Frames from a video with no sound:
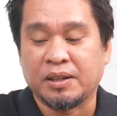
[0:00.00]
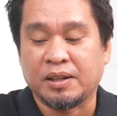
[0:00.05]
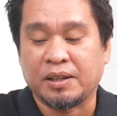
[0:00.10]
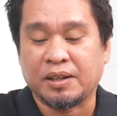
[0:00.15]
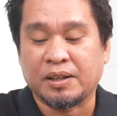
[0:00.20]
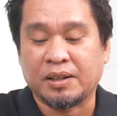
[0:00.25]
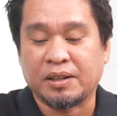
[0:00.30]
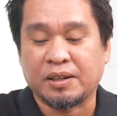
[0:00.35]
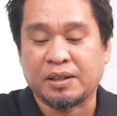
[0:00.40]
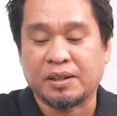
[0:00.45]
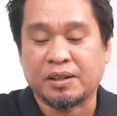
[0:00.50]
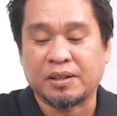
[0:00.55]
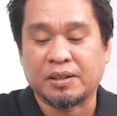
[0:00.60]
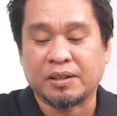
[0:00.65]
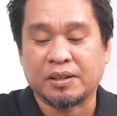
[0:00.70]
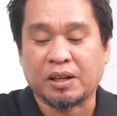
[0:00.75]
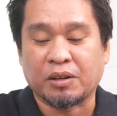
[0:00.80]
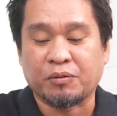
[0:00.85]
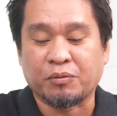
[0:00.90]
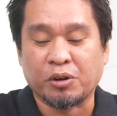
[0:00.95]

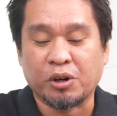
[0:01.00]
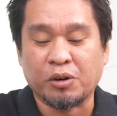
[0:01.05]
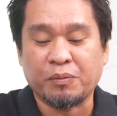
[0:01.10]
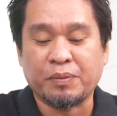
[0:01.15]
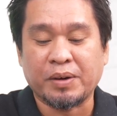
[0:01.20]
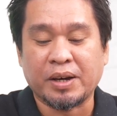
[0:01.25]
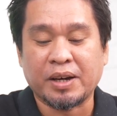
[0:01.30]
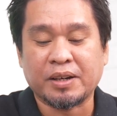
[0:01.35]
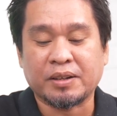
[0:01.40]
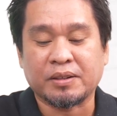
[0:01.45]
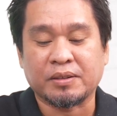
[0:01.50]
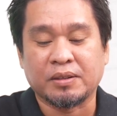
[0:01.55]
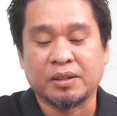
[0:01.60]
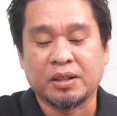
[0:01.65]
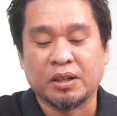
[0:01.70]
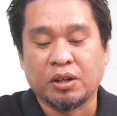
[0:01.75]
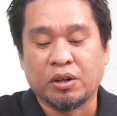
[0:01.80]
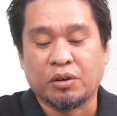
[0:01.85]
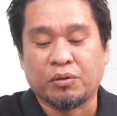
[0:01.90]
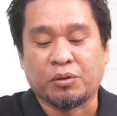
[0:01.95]
That's perfect
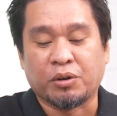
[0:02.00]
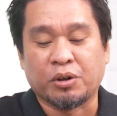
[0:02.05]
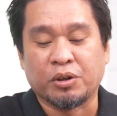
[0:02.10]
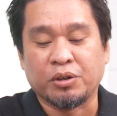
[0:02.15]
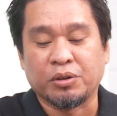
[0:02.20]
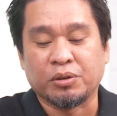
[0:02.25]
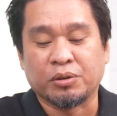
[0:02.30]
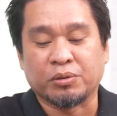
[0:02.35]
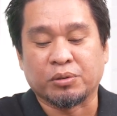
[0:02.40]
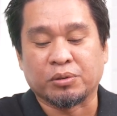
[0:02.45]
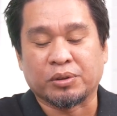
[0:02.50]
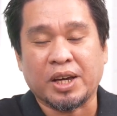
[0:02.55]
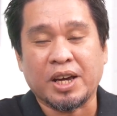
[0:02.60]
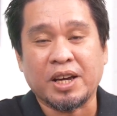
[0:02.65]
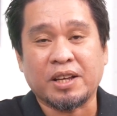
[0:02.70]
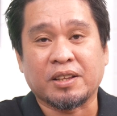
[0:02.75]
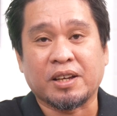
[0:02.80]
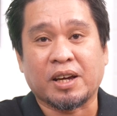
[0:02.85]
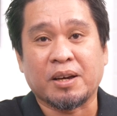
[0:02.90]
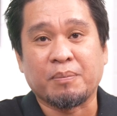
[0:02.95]
for you to
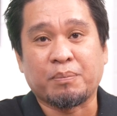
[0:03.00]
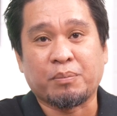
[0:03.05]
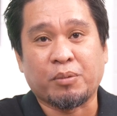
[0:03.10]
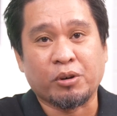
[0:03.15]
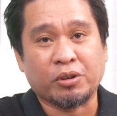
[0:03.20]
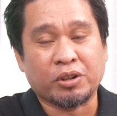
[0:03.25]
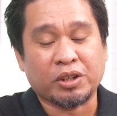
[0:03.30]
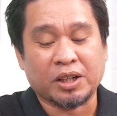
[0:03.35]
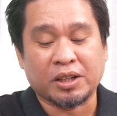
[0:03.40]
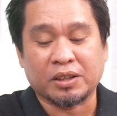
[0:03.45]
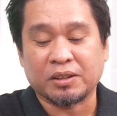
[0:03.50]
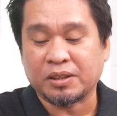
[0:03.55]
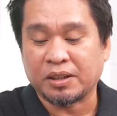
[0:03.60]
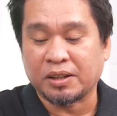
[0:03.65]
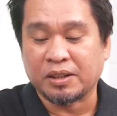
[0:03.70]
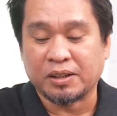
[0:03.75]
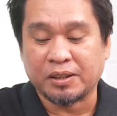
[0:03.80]
take the important